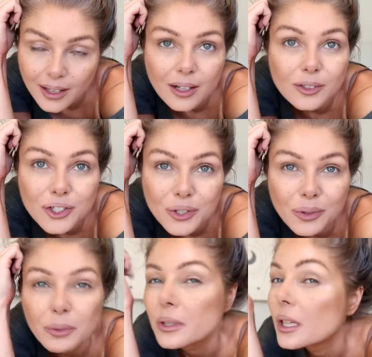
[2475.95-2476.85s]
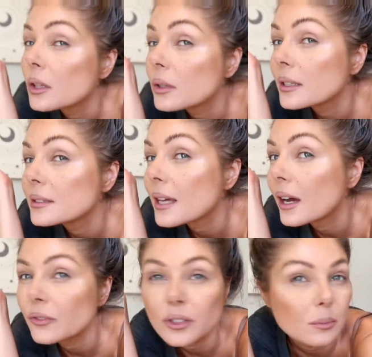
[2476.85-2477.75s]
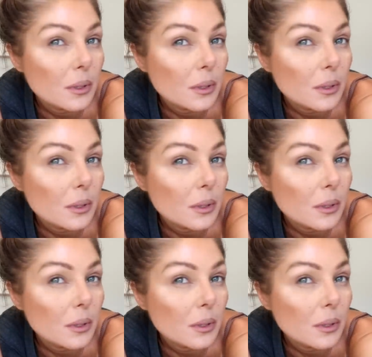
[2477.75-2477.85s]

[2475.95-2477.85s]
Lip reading: and I'll show you what the look is after.